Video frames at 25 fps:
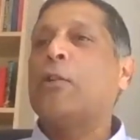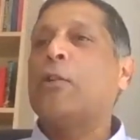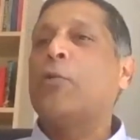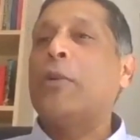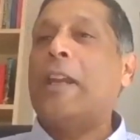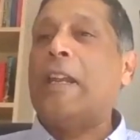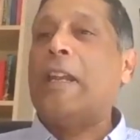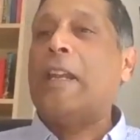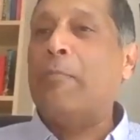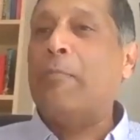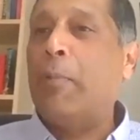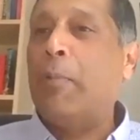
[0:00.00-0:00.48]
that you
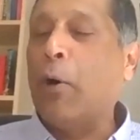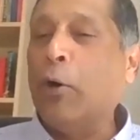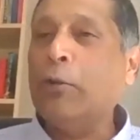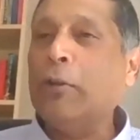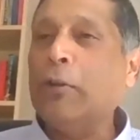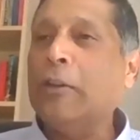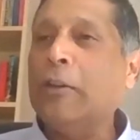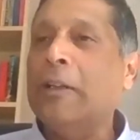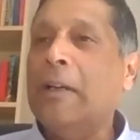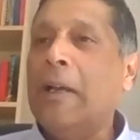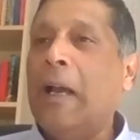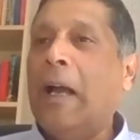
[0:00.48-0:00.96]
read
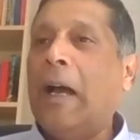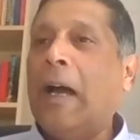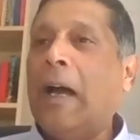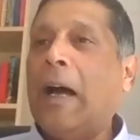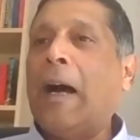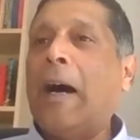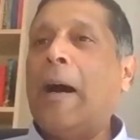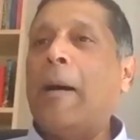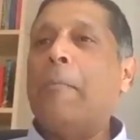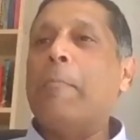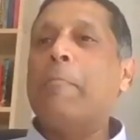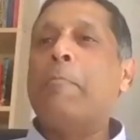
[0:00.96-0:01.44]
both.
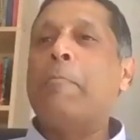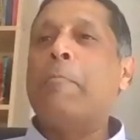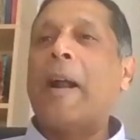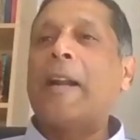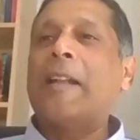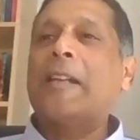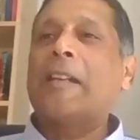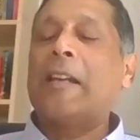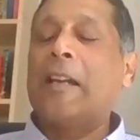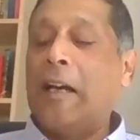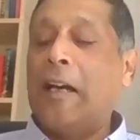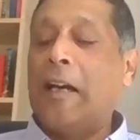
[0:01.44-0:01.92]
Uh,
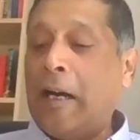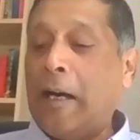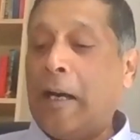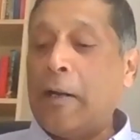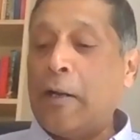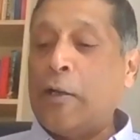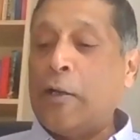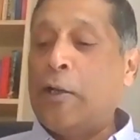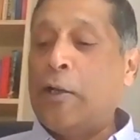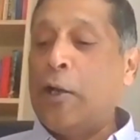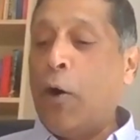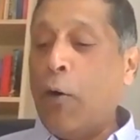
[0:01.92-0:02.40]
but uh,
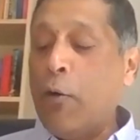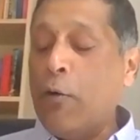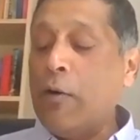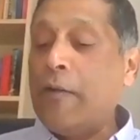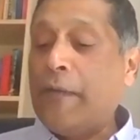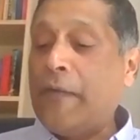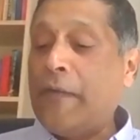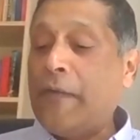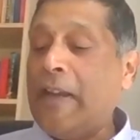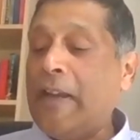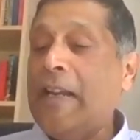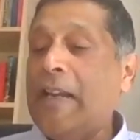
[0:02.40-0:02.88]
don't
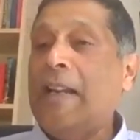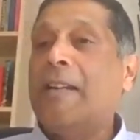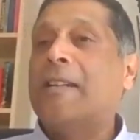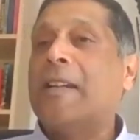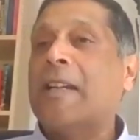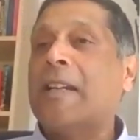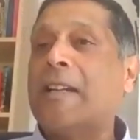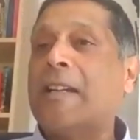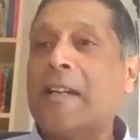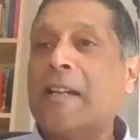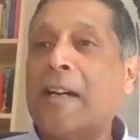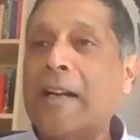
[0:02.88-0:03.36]
feel
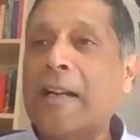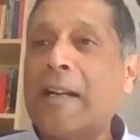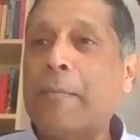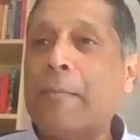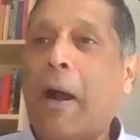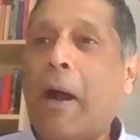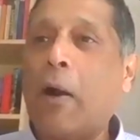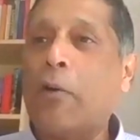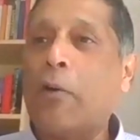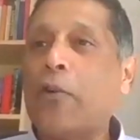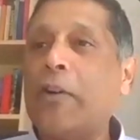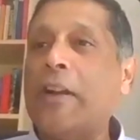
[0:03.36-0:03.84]
deterred
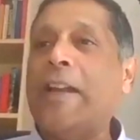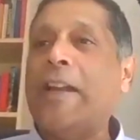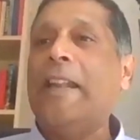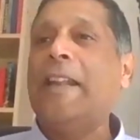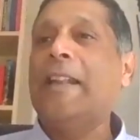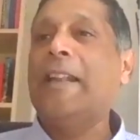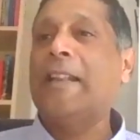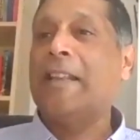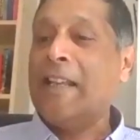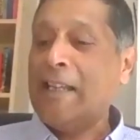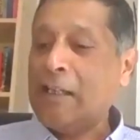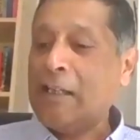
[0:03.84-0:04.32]
about
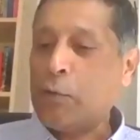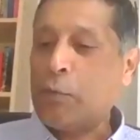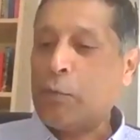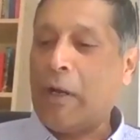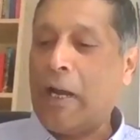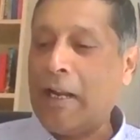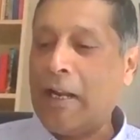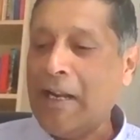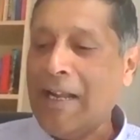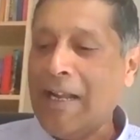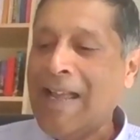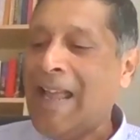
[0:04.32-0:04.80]
reading this
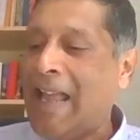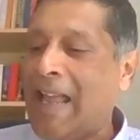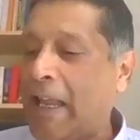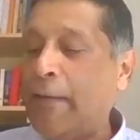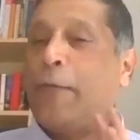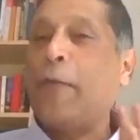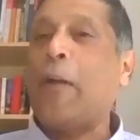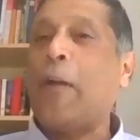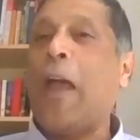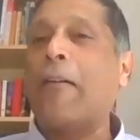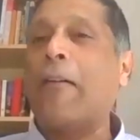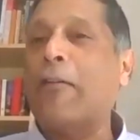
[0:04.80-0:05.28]
one
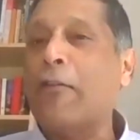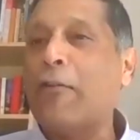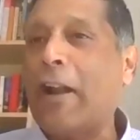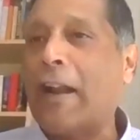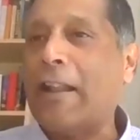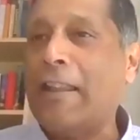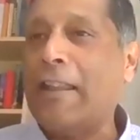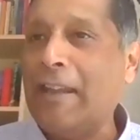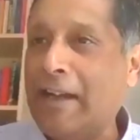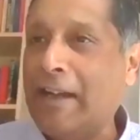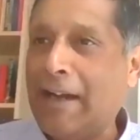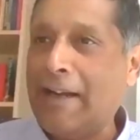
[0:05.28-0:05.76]
if you haven't
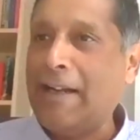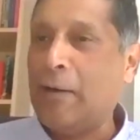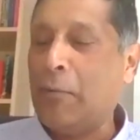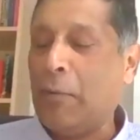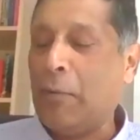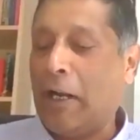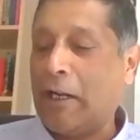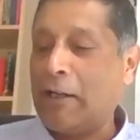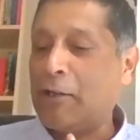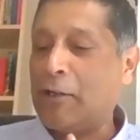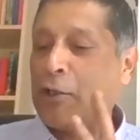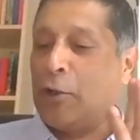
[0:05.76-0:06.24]
read the earlier
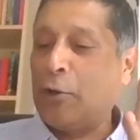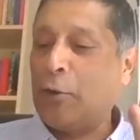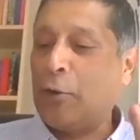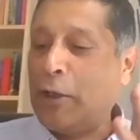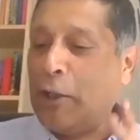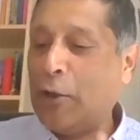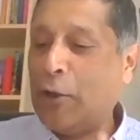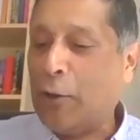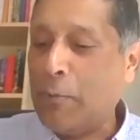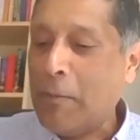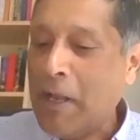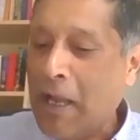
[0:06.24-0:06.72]
one. So
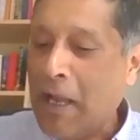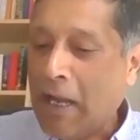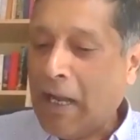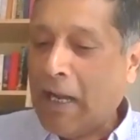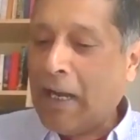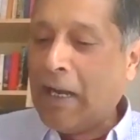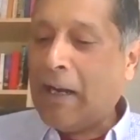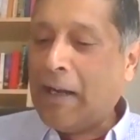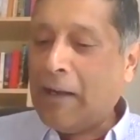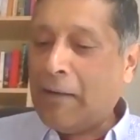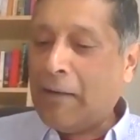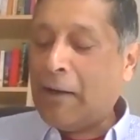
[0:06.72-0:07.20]
you know,
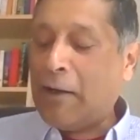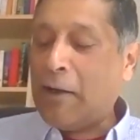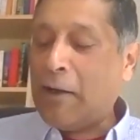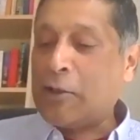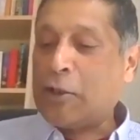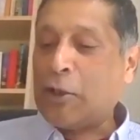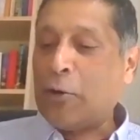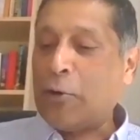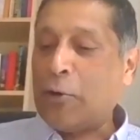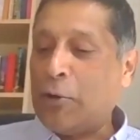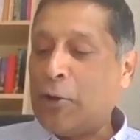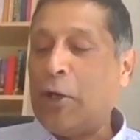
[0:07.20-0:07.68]
uh,
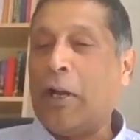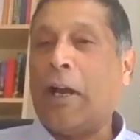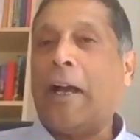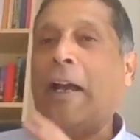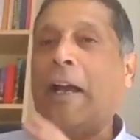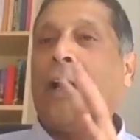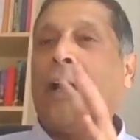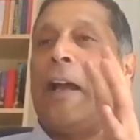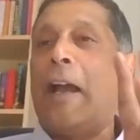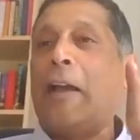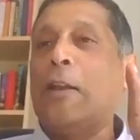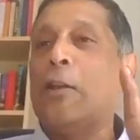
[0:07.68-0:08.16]
so
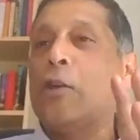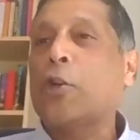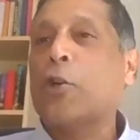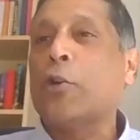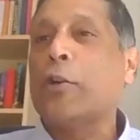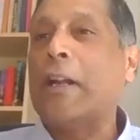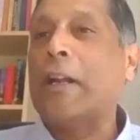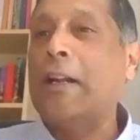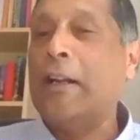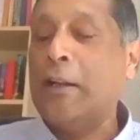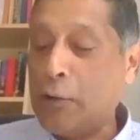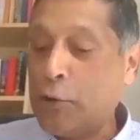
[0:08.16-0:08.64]
uh, uh, you
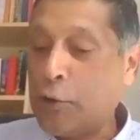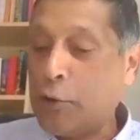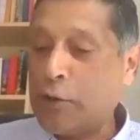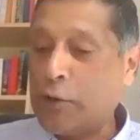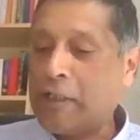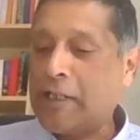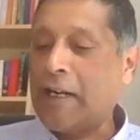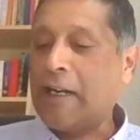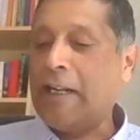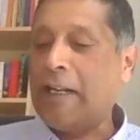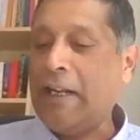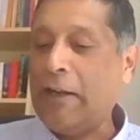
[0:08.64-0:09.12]
should you should
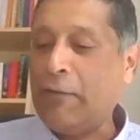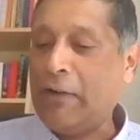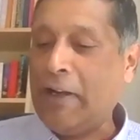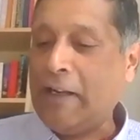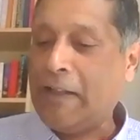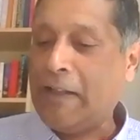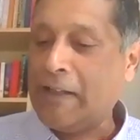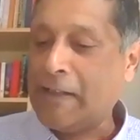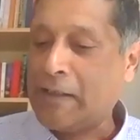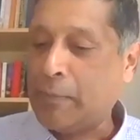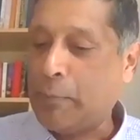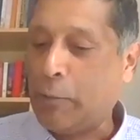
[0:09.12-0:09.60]
certainly
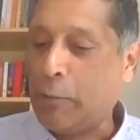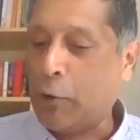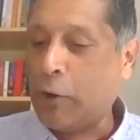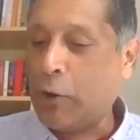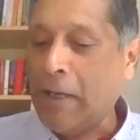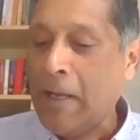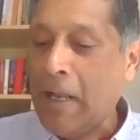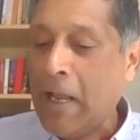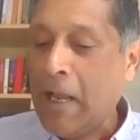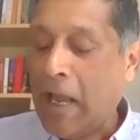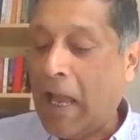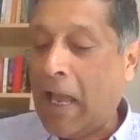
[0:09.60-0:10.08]
read this book
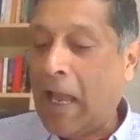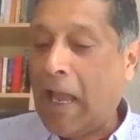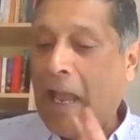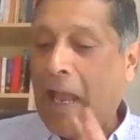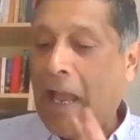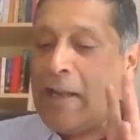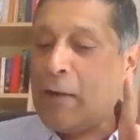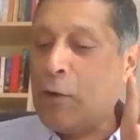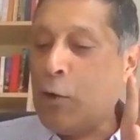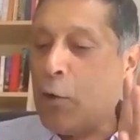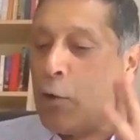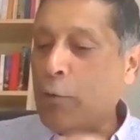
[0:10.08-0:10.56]

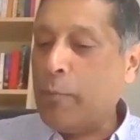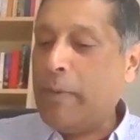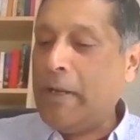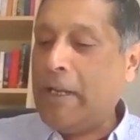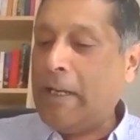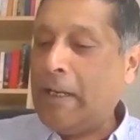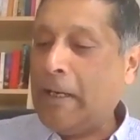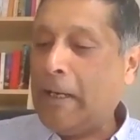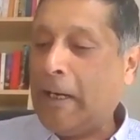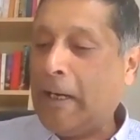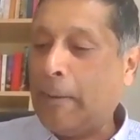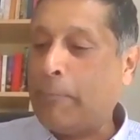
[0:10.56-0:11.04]
and don't
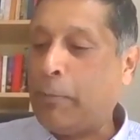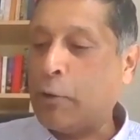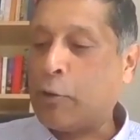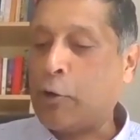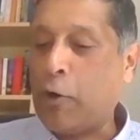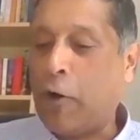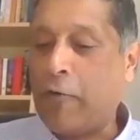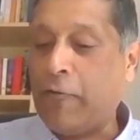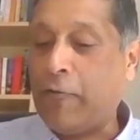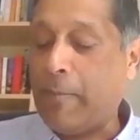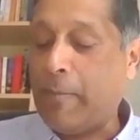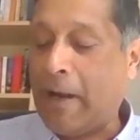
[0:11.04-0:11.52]
be put
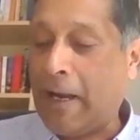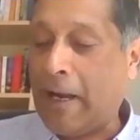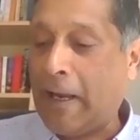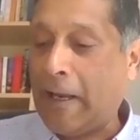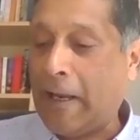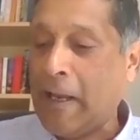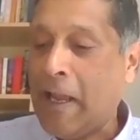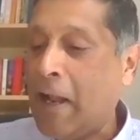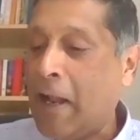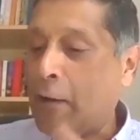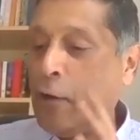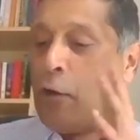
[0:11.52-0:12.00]
off by
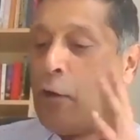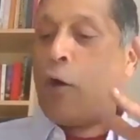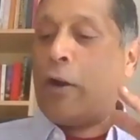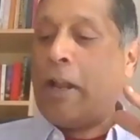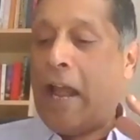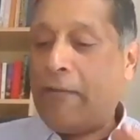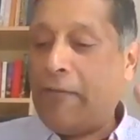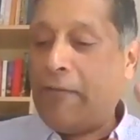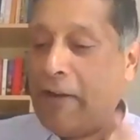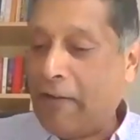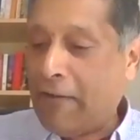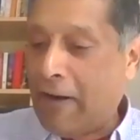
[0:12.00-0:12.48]
not
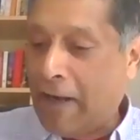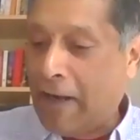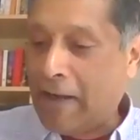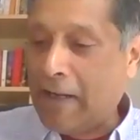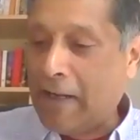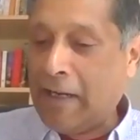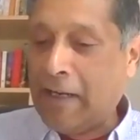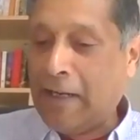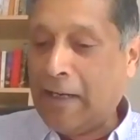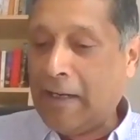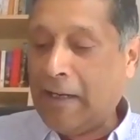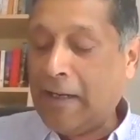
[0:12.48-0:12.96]
having read
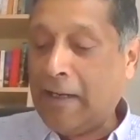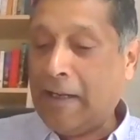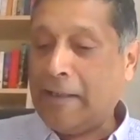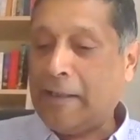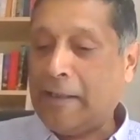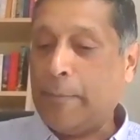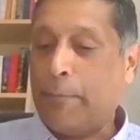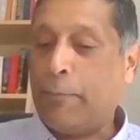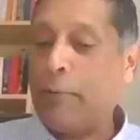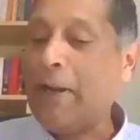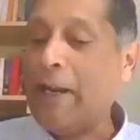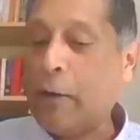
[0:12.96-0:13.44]

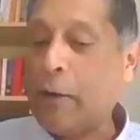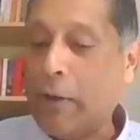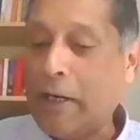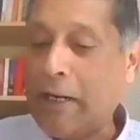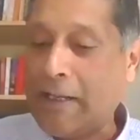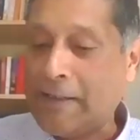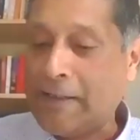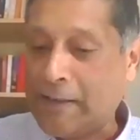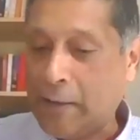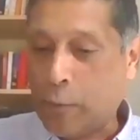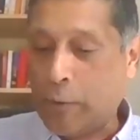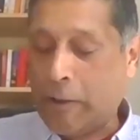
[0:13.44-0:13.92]
the prequel,
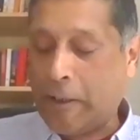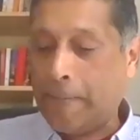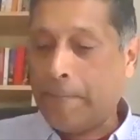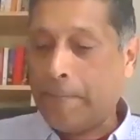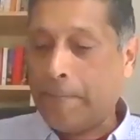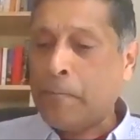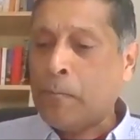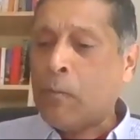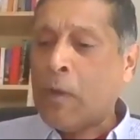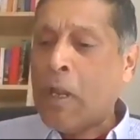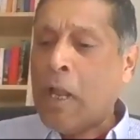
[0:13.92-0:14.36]
as it were.